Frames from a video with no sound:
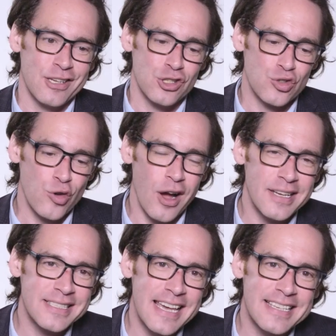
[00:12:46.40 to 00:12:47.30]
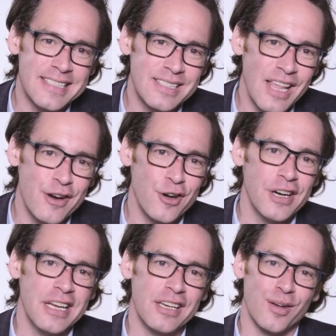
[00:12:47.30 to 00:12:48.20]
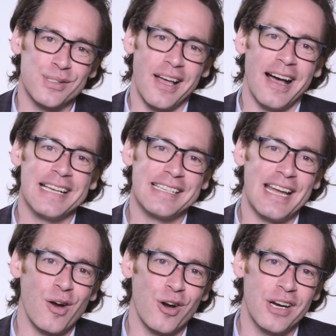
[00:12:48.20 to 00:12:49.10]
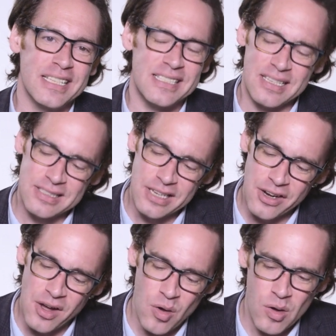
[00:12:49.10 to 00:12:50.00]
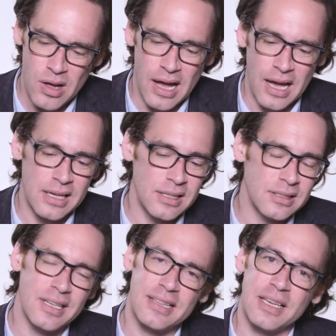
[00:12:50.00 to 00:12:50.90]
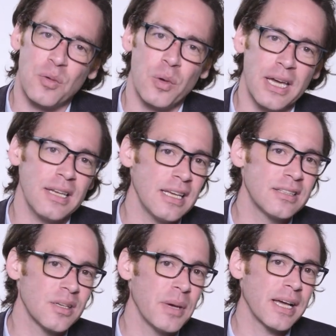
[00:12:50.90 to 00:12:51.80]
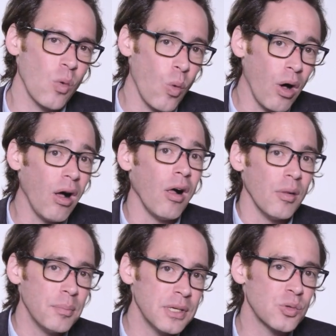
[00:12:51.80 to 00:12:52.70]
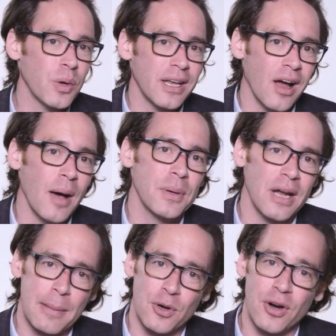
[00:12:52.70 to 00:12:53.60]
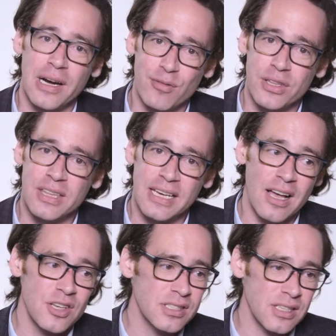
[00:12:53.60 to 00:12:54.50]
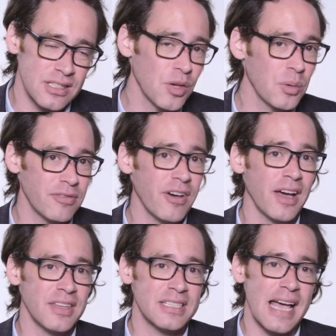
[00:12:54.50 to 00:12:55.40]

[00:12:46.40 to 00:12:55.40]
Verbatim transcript: Strauss takes this letter, he goes to Eisenhower, he says, you know, I, I think we need to make a wall between Oppenheimer and everything else until we find this